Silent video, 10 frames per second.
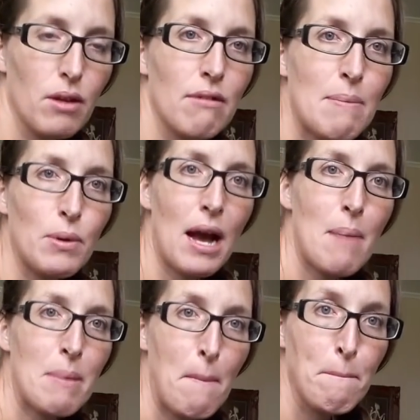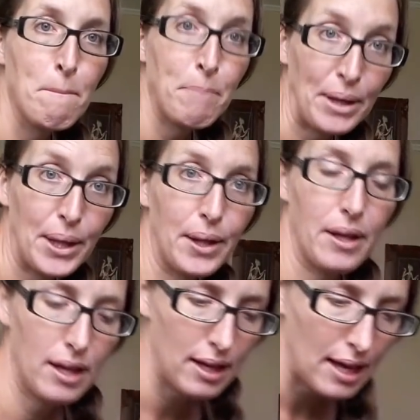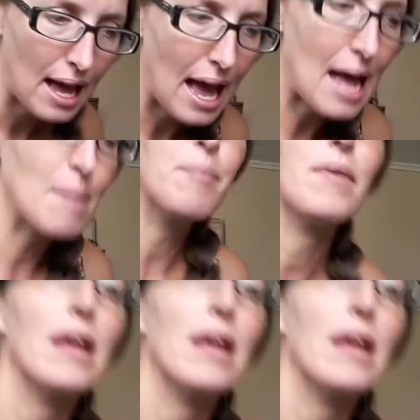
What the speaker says: Grab your cup and